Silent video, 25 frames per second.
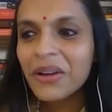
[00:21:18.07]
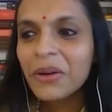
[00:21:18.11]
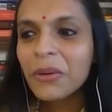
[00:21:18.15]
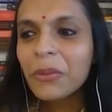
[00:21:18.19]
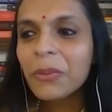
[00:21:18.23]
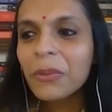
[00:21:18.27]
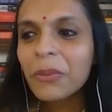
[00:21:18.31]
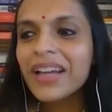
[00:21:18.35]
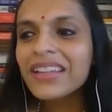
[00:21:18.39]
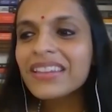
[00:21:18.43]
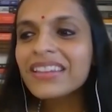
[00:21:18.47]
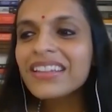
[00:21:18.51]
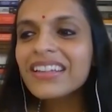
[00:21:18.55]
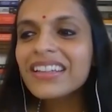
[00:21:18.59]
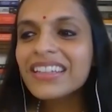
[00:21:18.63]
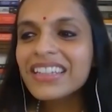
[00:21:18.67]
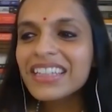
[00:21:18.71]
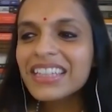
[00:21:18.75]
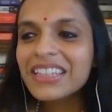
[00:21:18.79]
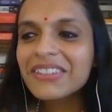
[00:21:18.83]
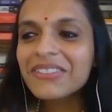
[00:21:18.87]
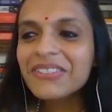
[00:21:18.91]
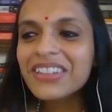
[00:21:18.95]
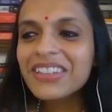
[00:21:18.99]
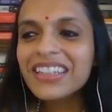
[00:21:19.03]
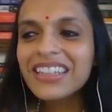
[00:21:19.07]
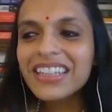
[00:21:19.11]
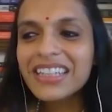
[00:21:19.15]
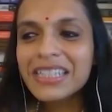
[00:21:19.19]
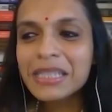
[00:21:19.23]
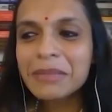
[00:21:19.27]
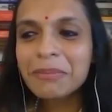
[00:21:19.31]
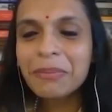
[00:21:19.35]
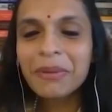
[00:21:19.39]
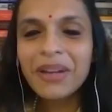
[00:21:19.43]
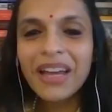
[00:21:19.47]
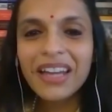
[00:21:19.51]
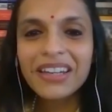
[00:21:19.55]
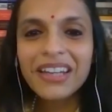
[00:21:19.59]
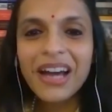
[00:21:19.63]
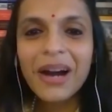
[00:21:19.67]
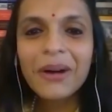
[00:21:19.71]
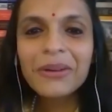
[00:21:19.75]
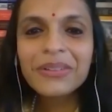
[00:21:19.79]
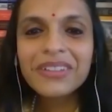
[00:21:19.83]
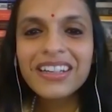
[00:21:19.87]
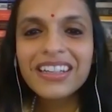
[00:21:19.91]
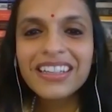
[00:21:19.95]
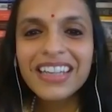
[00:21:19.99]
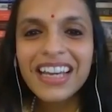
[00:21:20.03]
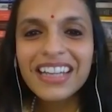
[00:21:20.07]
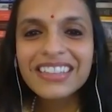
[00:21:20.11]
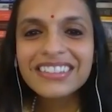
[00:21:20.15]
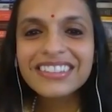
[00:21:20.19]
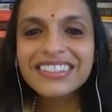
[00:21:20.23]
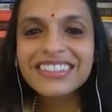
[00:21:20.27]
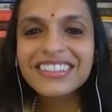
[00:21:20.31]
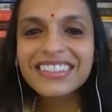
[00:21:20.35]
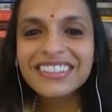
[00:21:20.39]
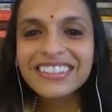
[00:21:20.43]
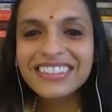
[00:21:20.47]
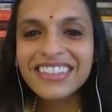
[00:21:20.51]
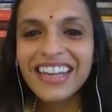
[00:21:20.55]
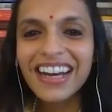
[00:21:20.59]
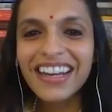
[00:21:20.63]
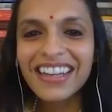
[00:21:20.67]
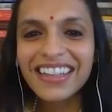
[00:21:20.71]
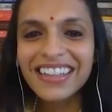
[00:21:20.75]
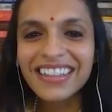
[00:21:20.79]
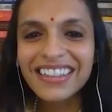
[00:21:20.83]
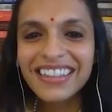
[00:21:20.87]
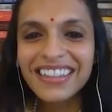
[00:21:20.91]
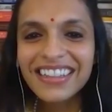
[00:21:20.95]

when the evening is spread out against oh. the sky.